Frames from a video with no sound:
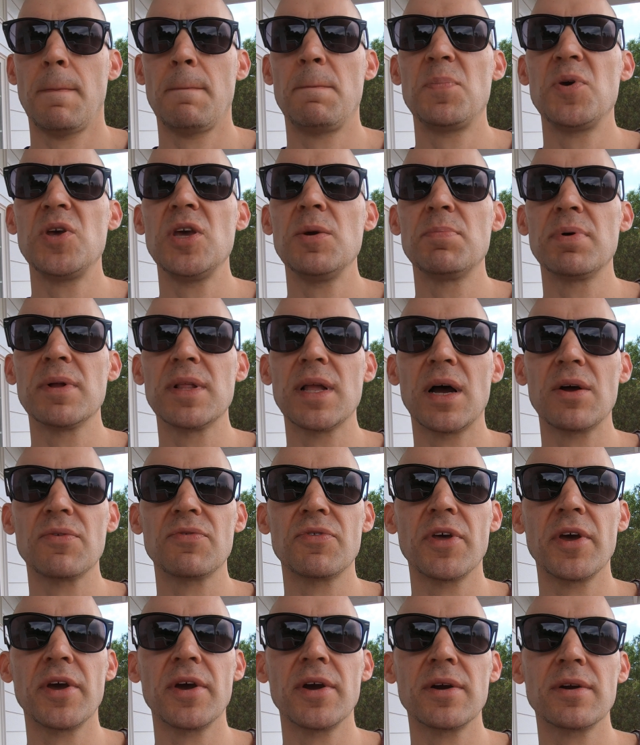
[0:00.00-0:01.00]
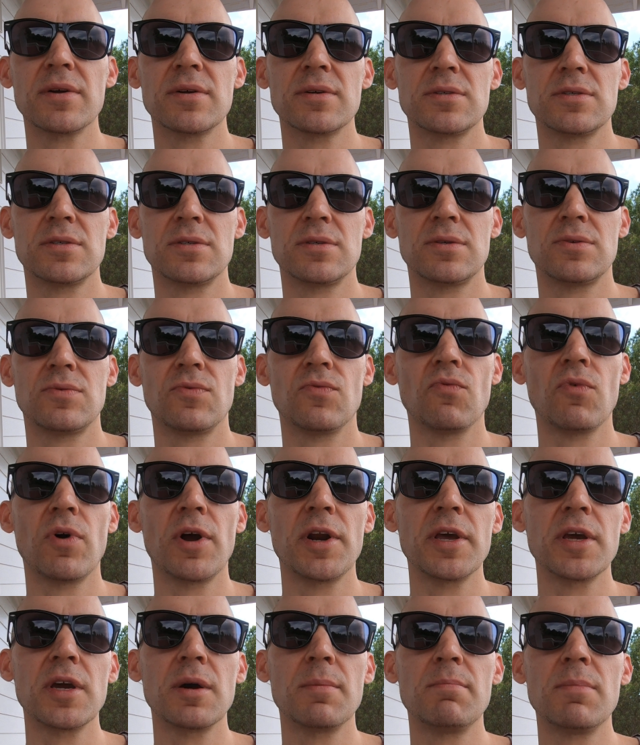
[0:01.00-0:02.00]
people out there
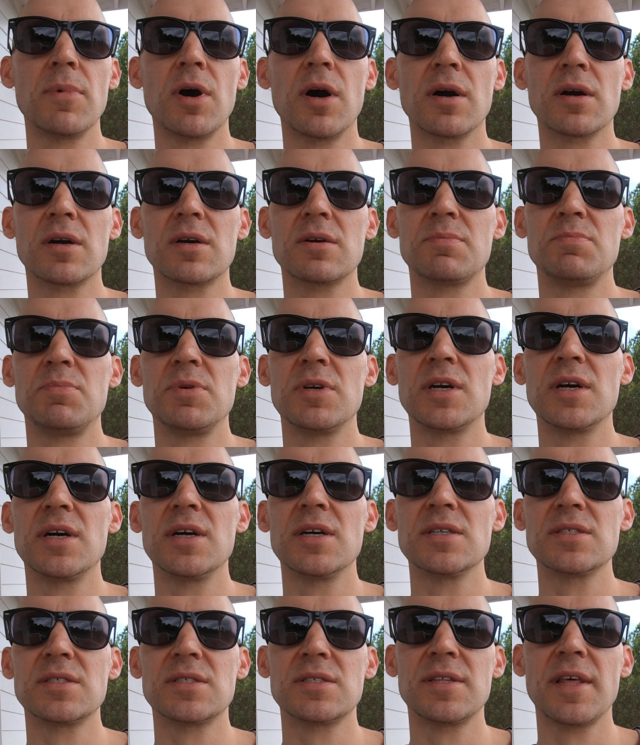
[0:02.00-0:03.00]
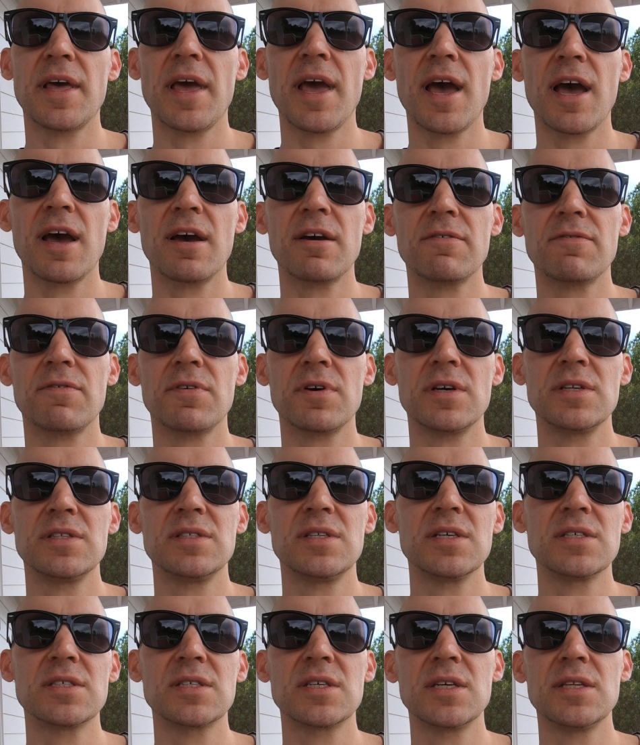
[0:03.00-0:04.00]
running amok because they have a
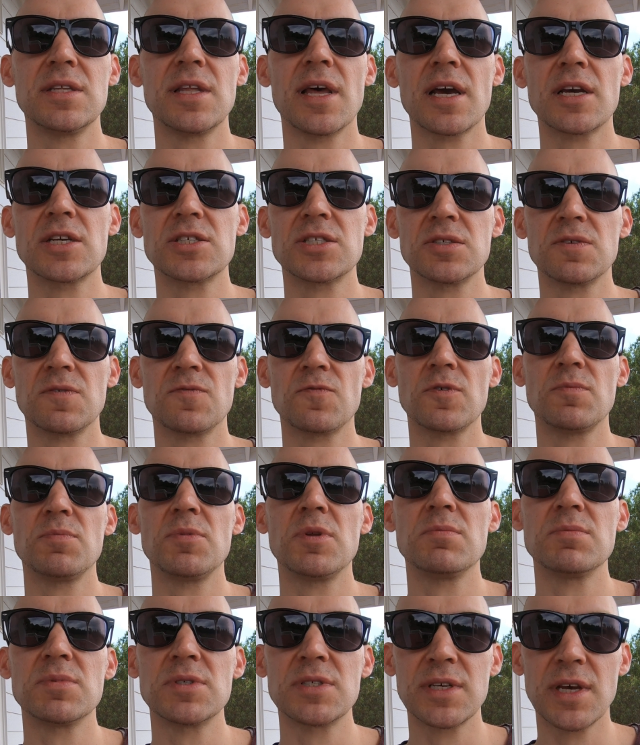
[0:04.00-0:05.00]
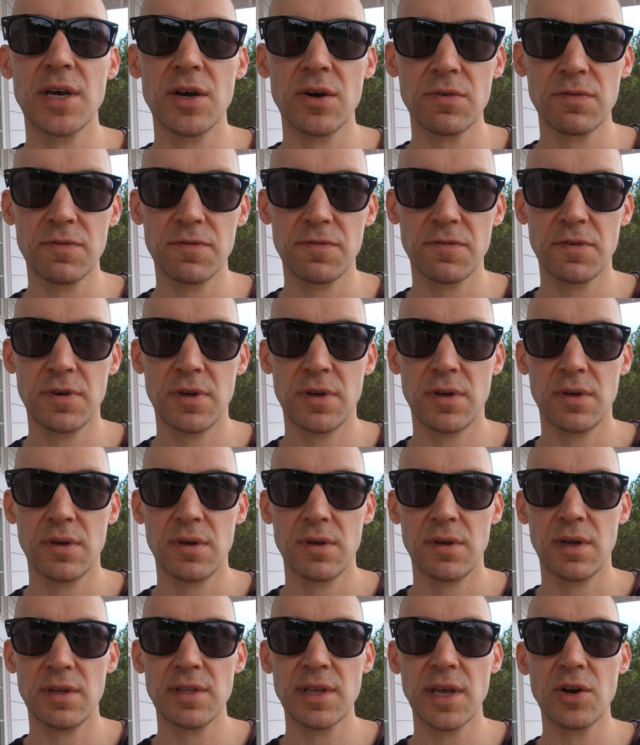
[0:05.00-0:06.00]
disconnection from themselves
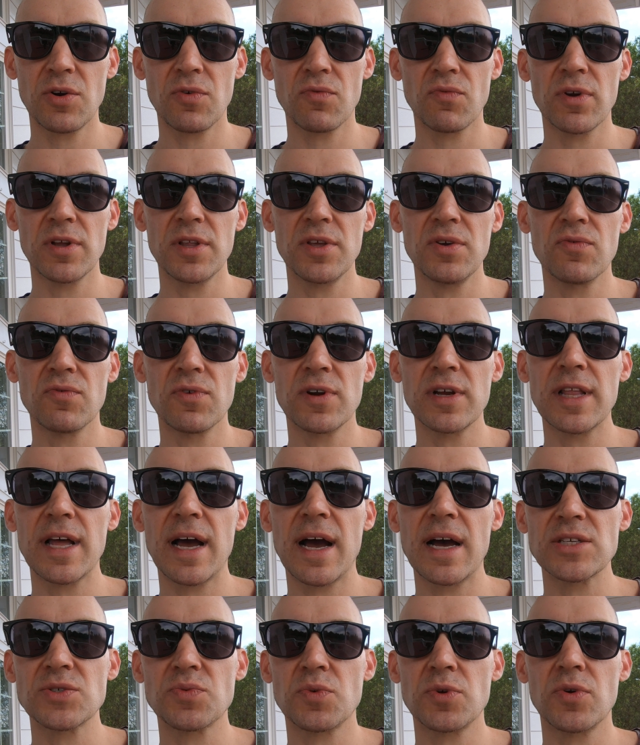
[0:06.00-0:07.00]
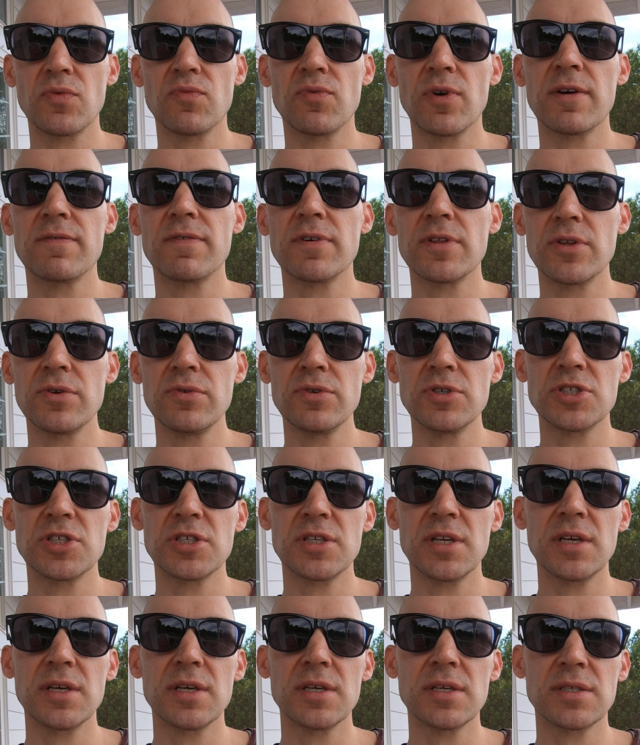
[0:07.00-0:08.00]
and they don't really realize what a
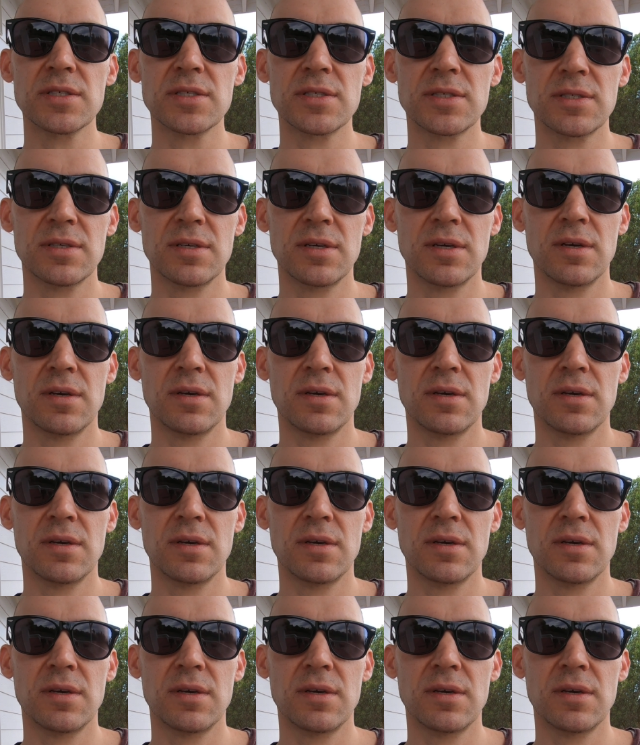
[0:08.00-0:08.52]
revolution is.